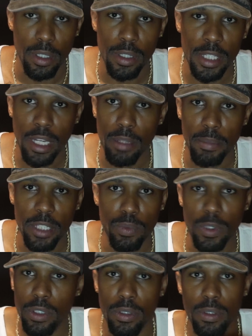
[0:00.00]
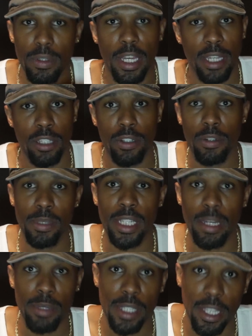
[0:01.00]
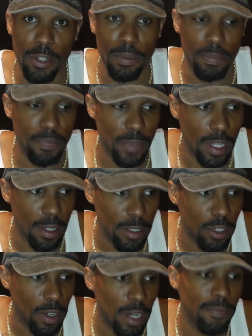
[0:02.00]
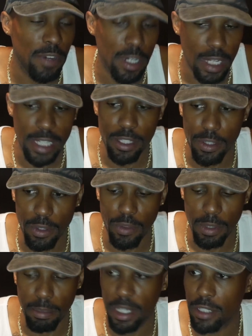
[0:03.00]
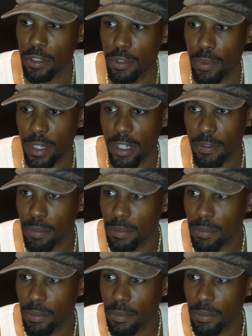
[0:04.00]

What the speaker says: tell a bitch what you doing. You know what I'm saying? I'm single. You know, I fuck like 2 or 3 bitches or whatever,